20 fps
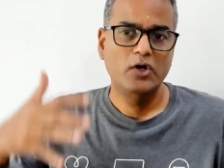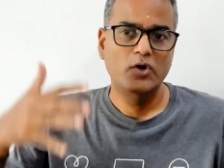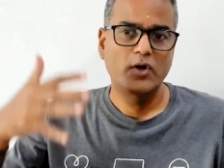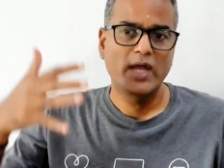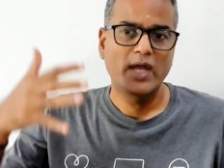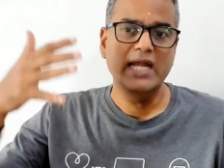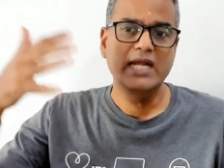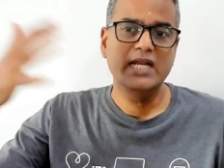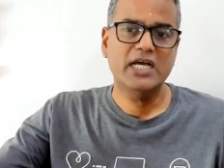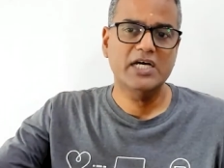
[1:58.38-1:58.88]

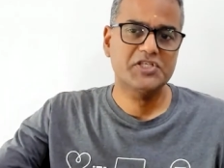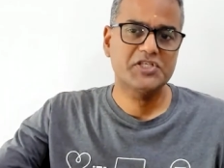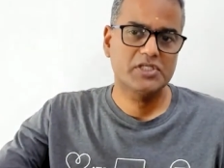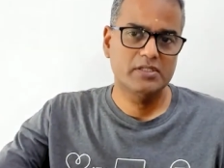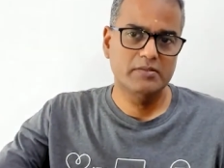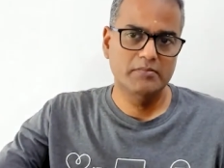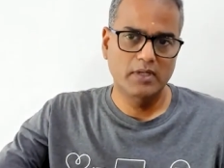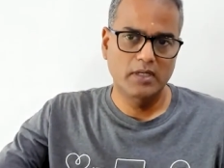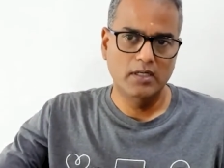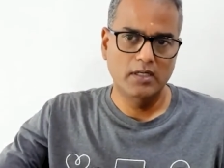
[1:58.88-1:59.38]
end
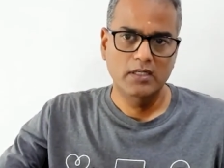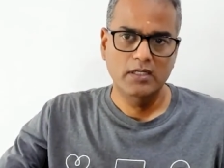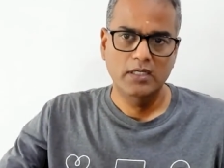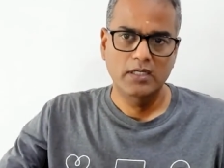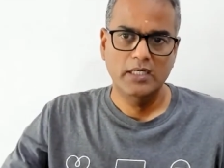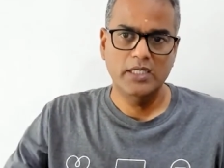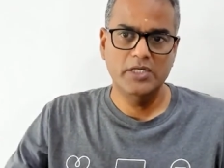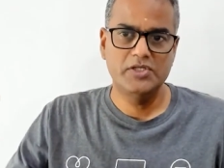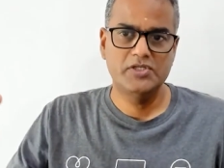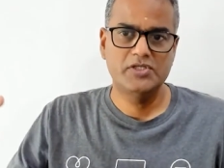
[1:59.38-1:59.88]
customer
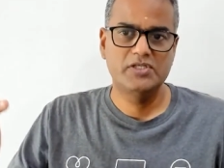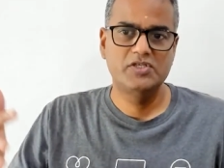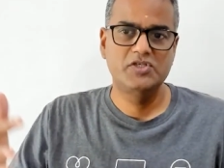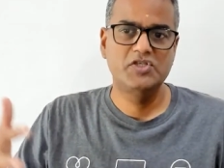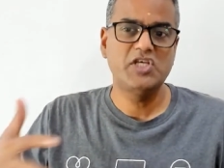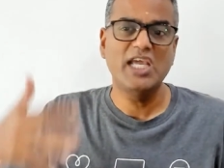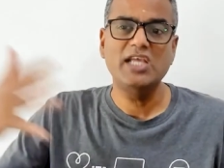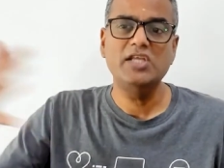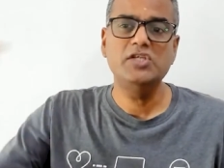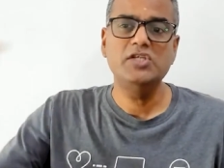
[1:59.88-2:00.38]
is
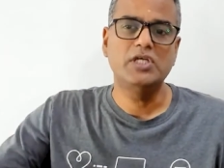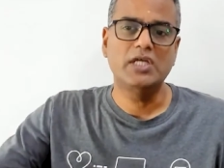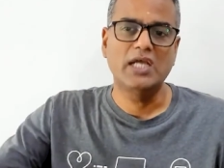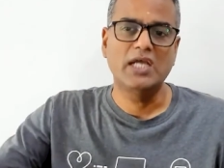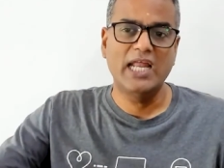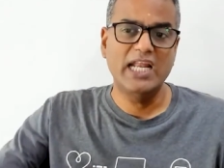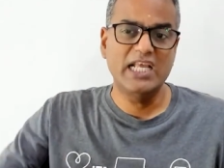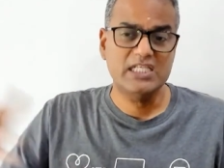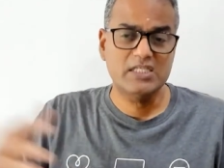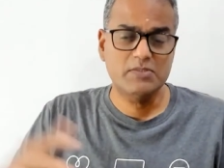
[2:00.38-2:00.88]
changing,
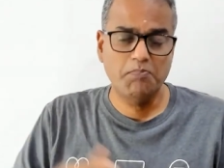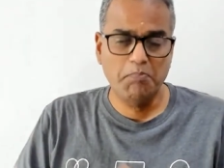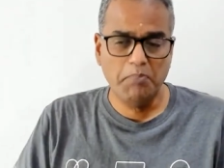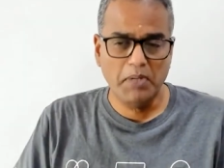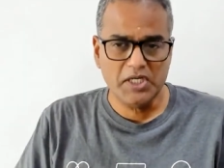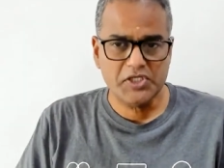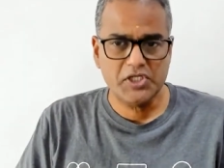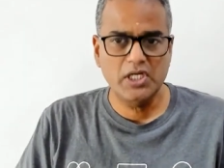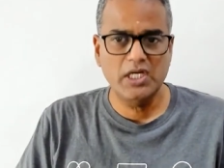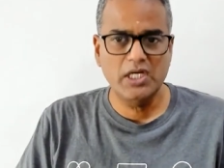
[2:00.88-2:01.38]
and
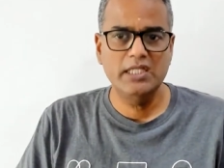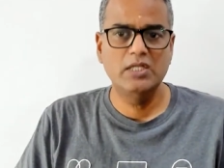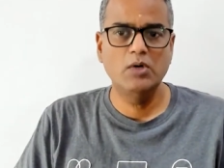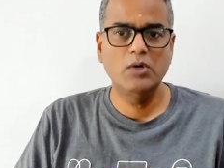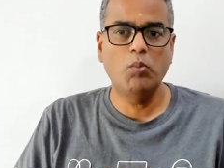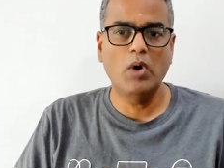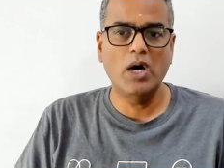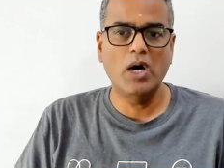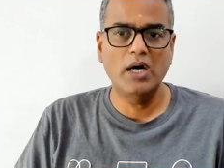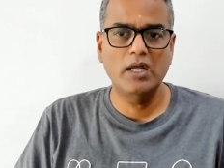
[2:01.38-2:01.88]
especially the
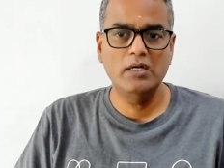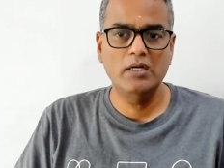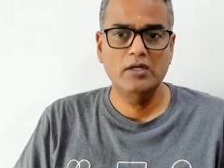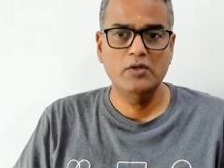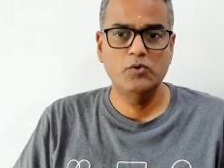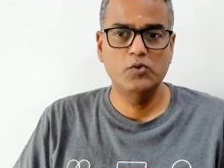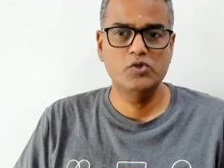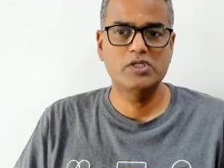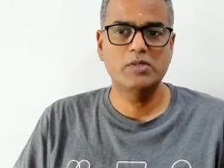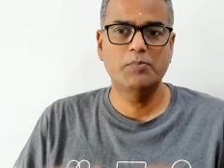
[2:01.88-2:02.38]
one
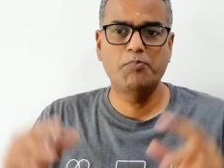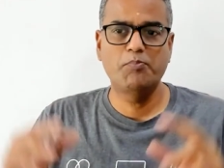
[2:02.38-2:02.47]
who's a